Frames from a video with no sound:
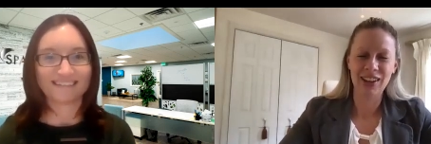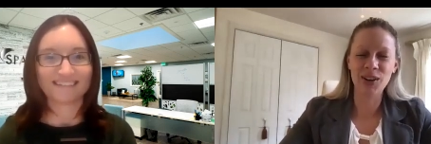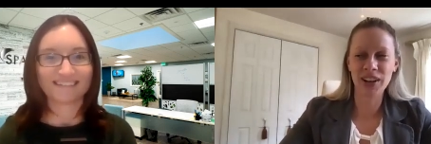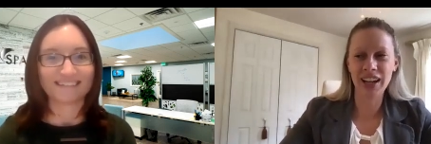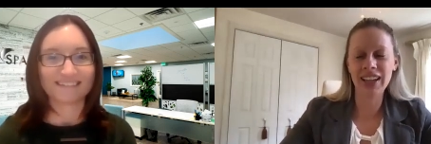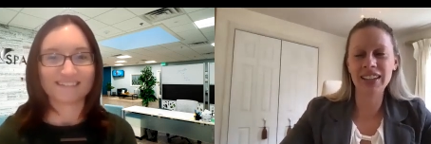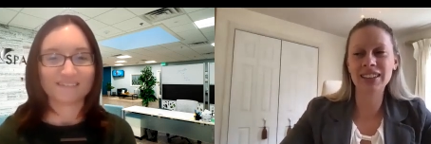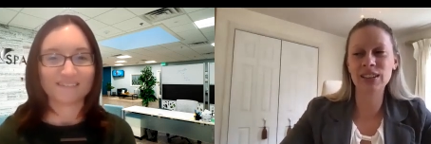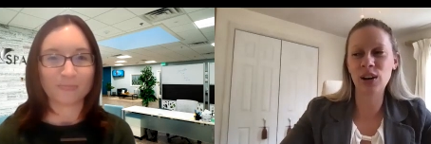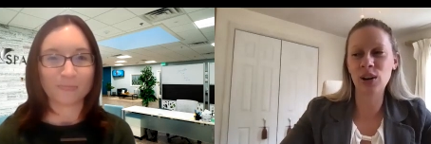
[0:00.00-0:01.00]
Speaker 1: Okay,
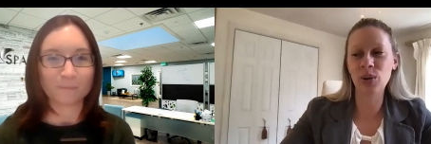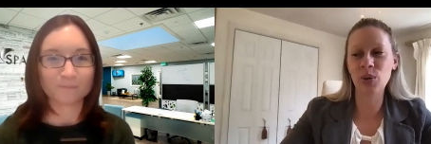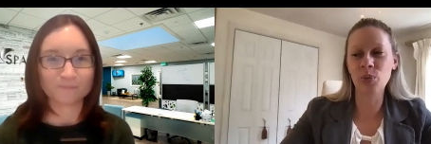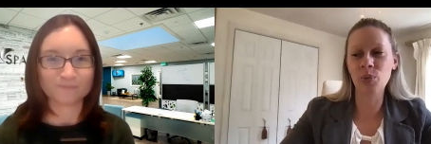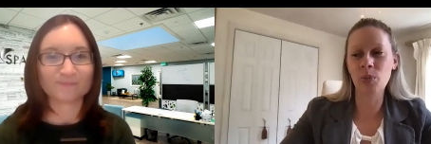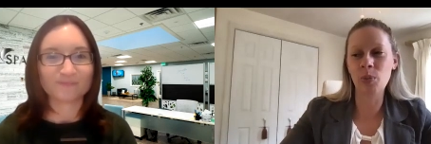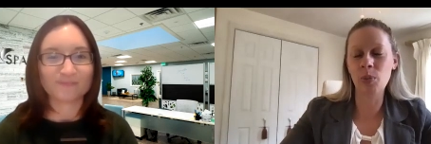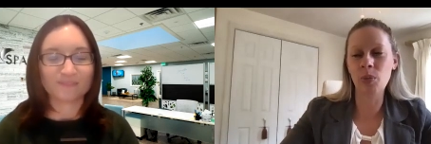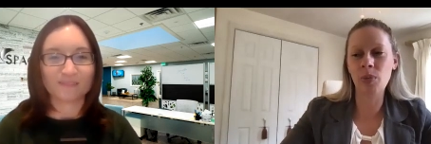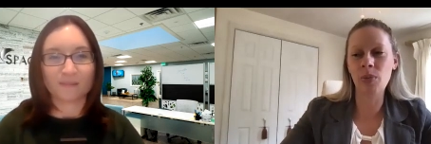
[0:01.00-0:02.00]
so. Mm-hmm
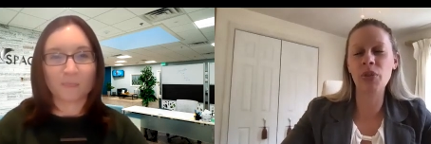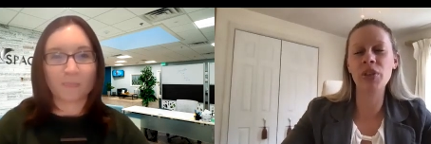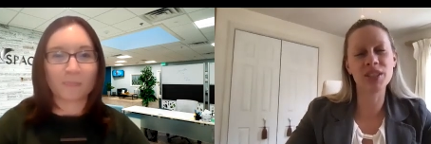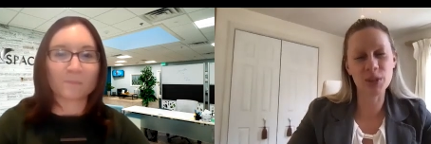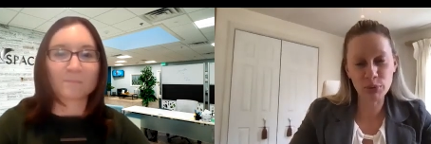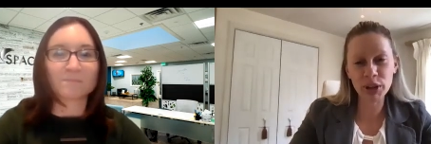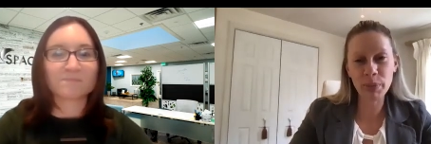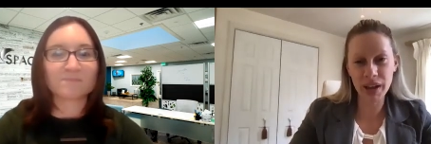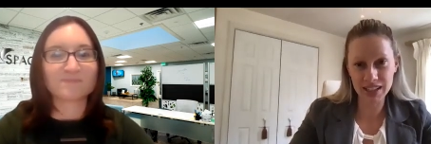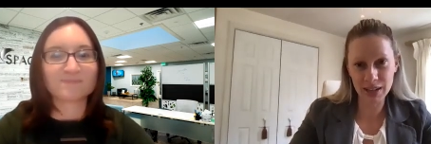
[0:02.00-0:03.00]
this is a
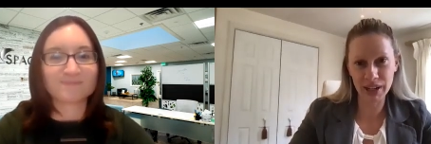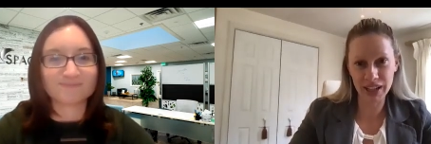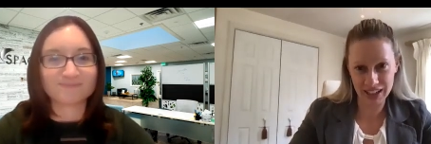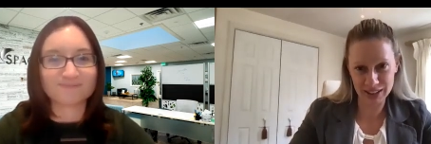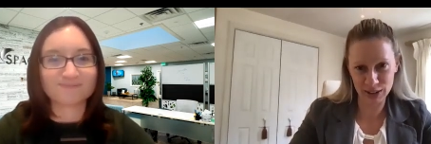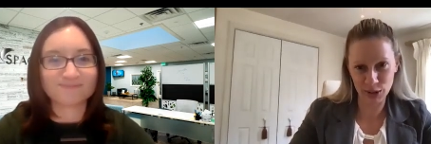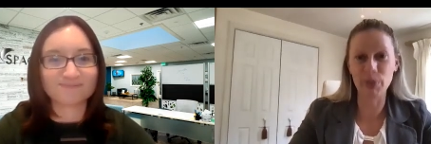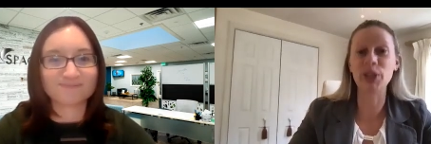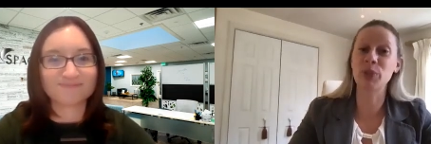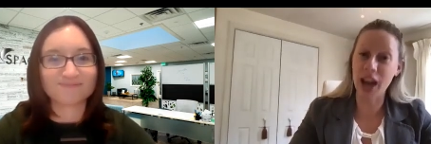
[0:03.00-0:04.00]
pre-pandemic answer,
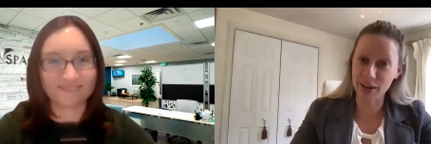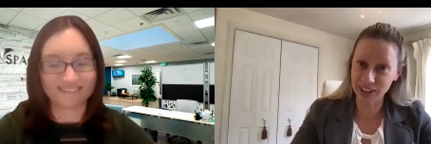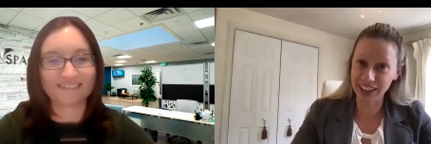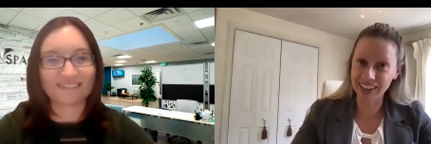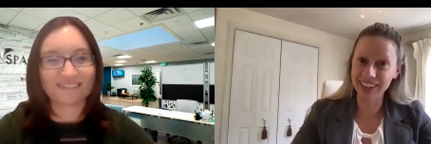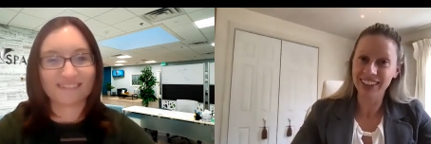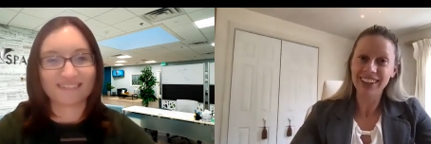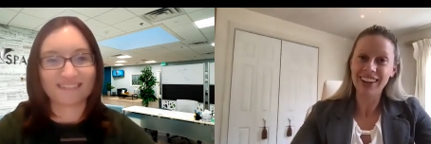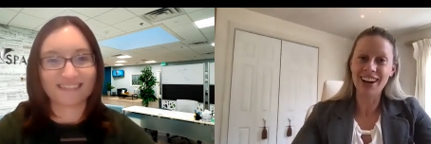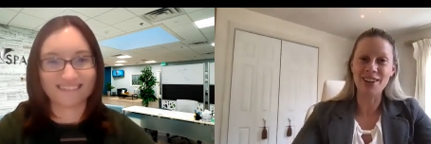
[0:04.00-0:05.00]
but traveling.
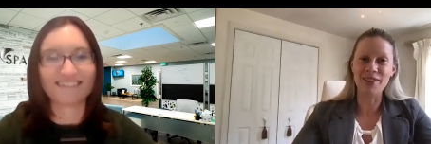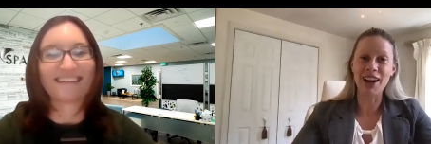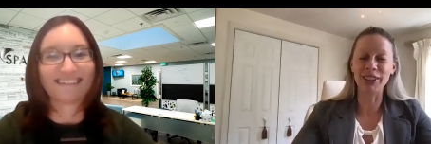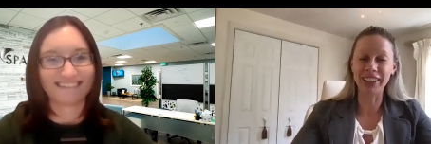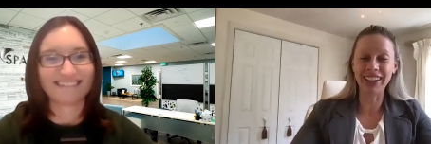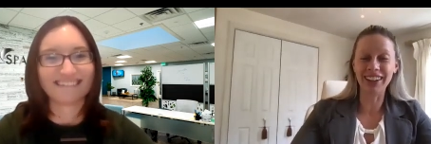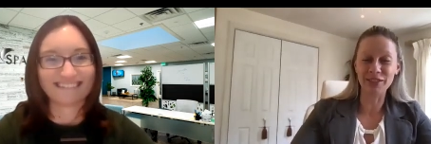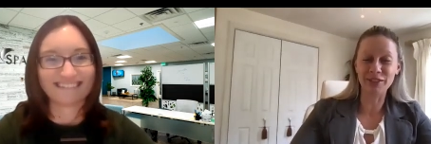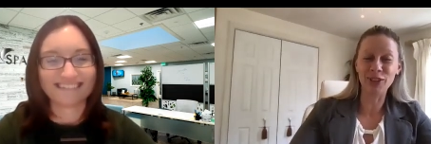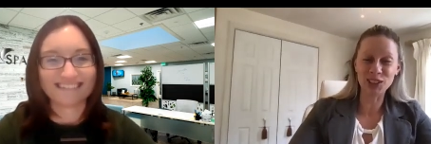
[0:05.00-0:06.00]
Um, I really,
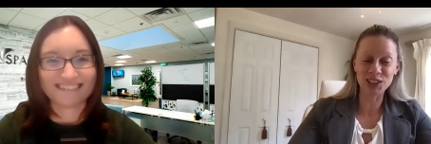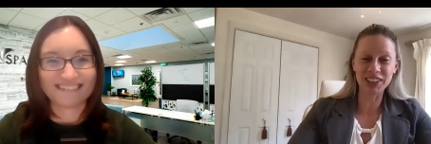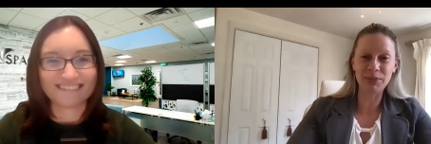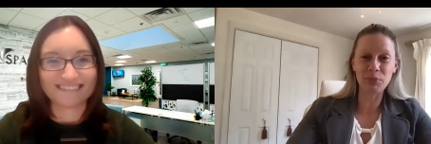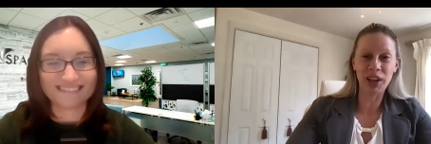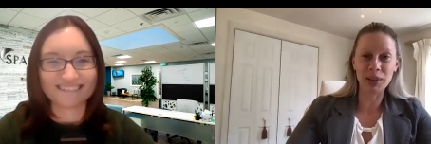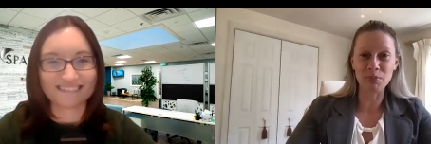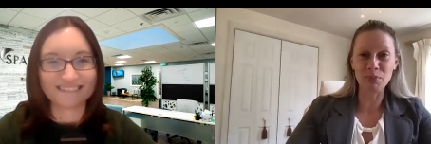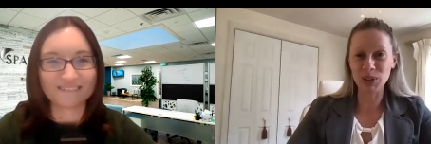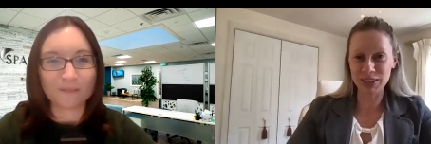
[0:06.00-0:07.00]
unfortunately, like
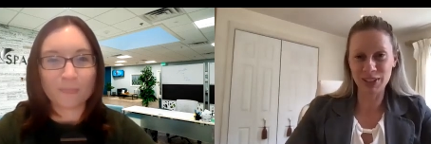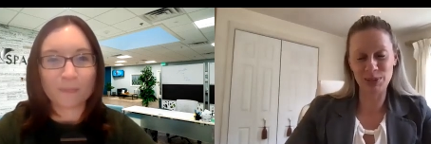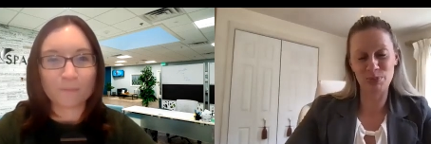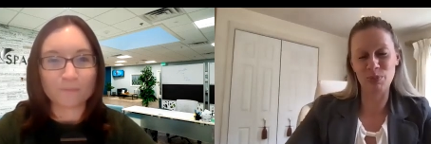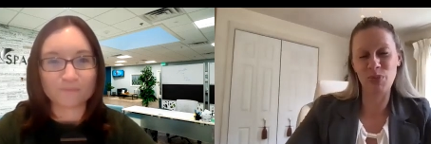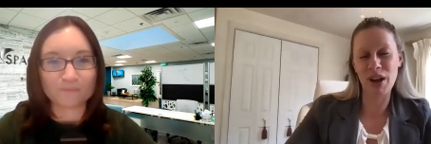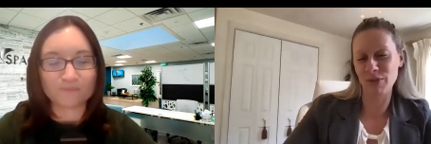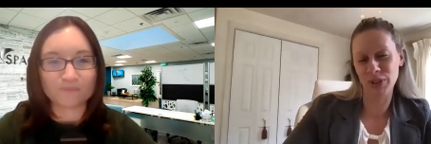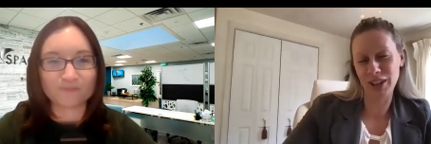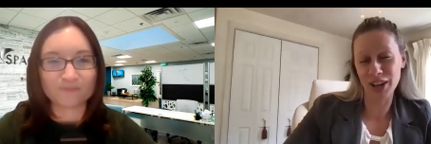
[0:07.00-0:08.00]
most of us haven't
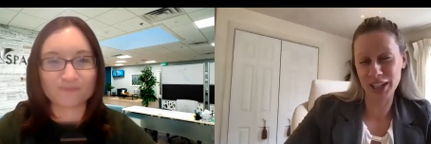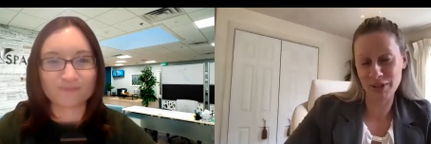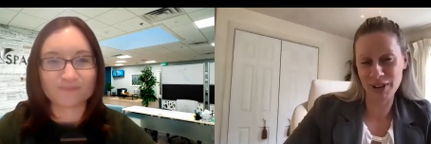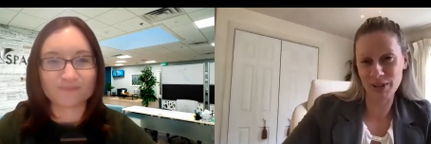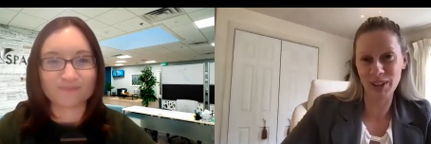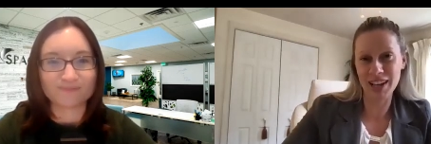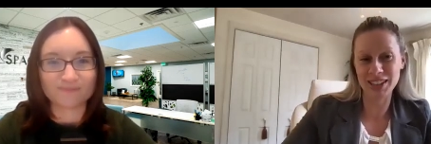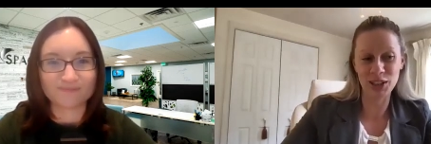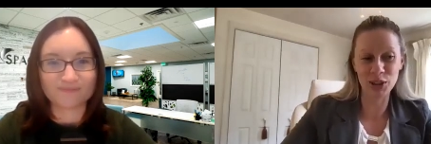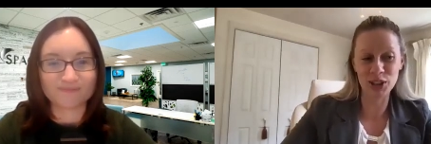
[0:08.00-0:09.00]
really gone anywhere in the
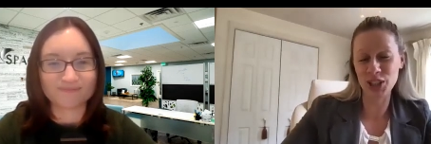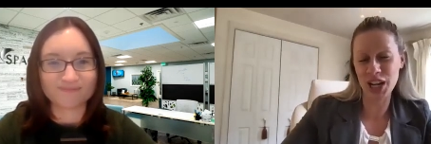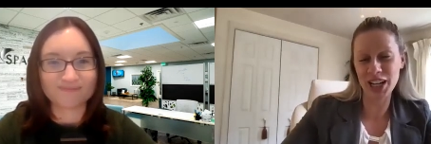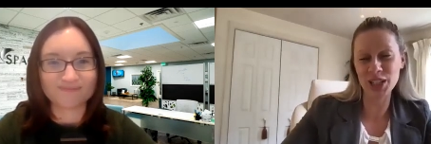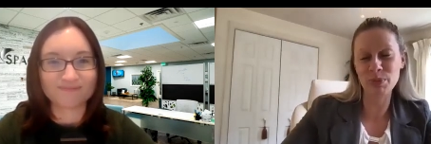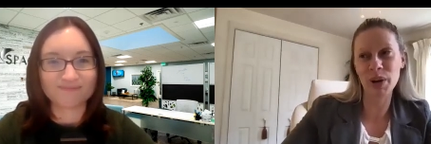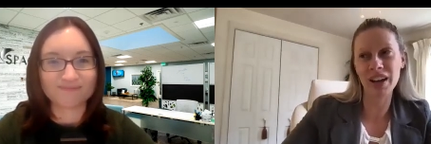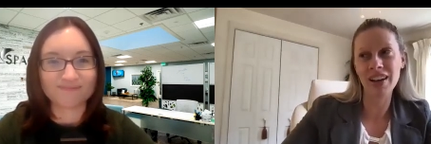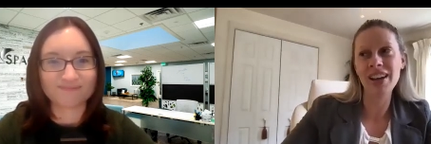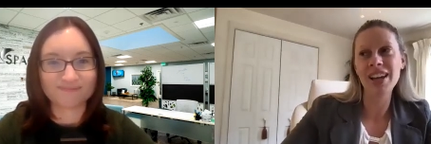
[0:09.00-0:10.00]
last year and change,
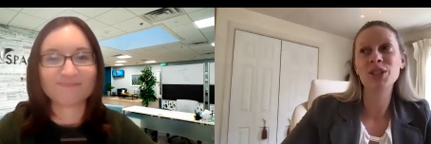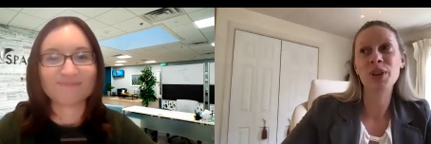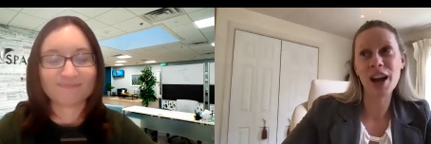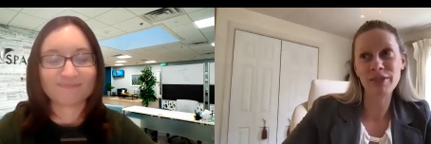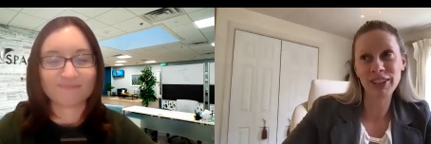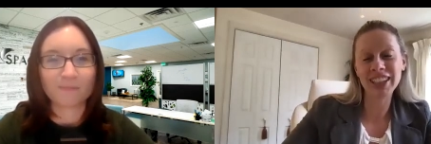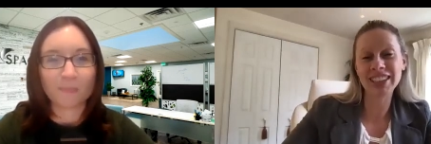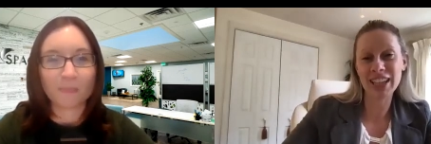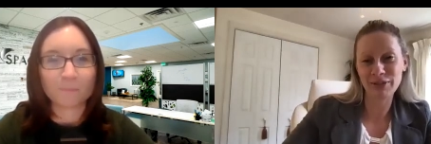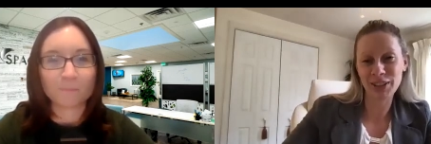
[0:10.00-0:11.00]
but mm-hmm. traveling is
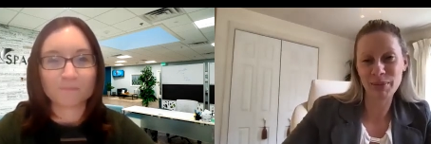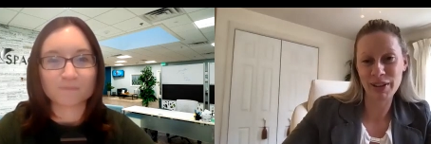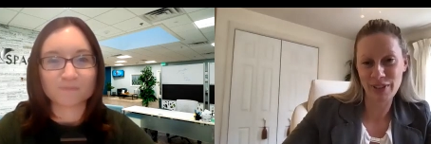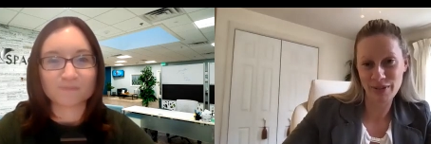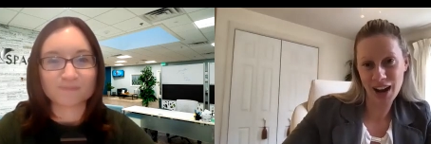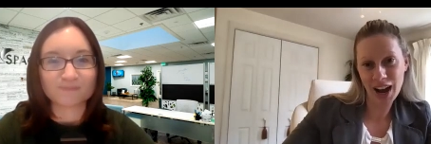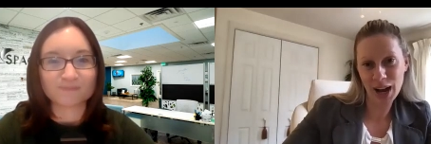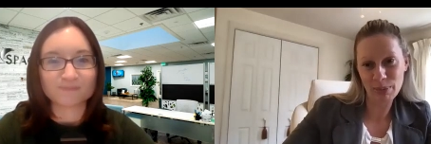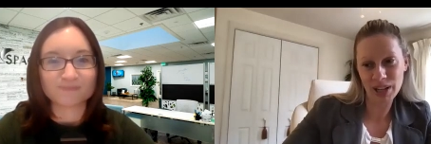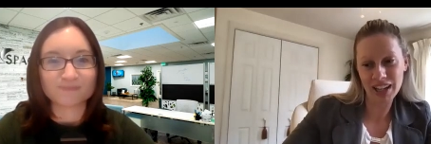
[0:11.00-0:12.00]
definitely my favorite
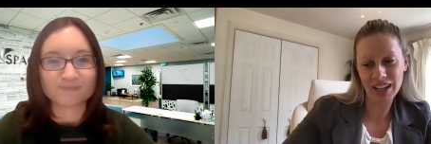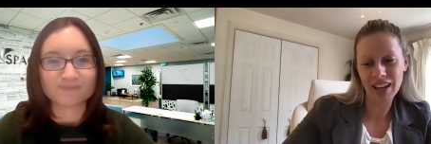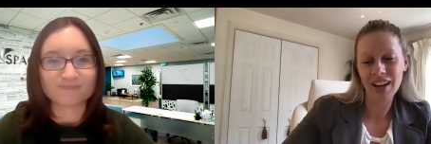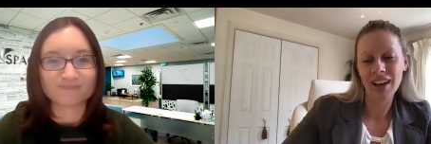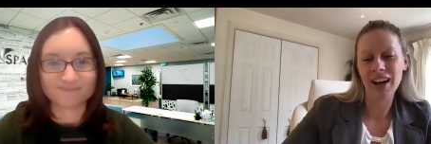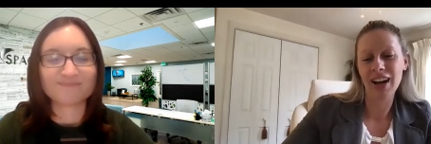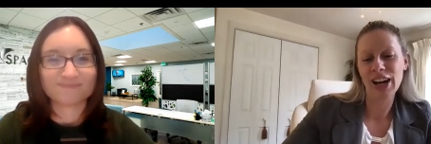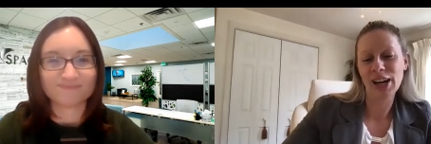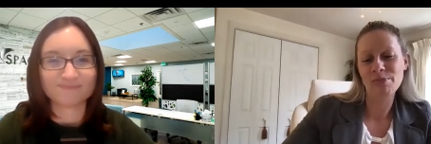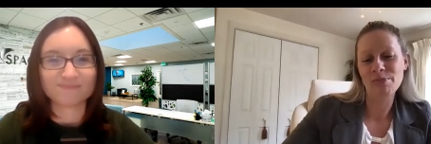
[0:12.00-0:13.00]
hobby. Mm-hmm.
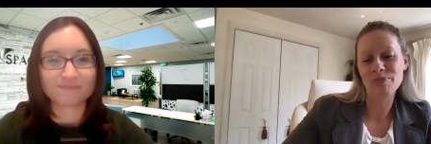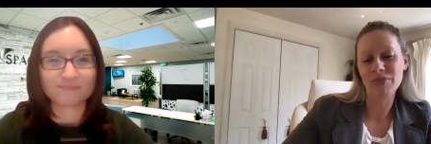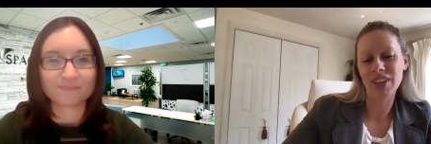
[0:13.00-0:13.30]
Um,